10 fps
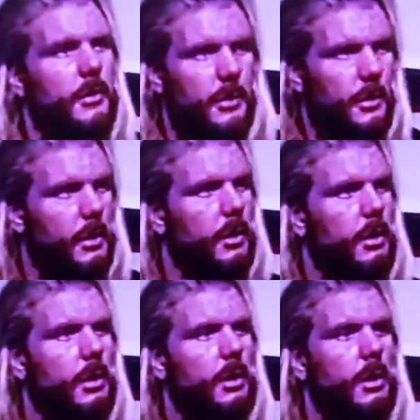There's
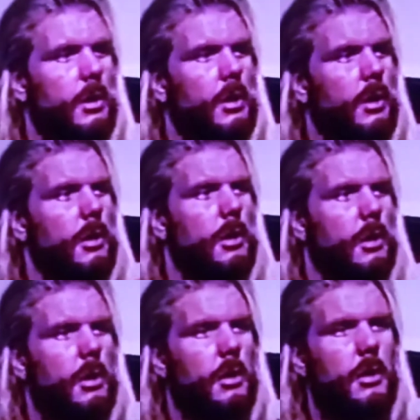no way,
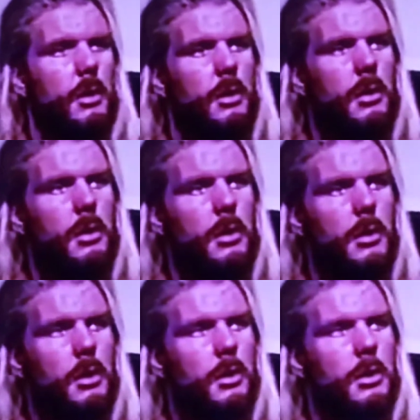one-man gang,
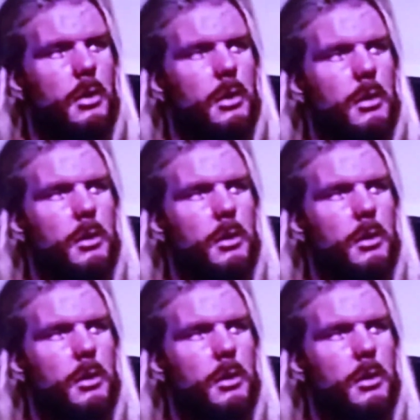Dr.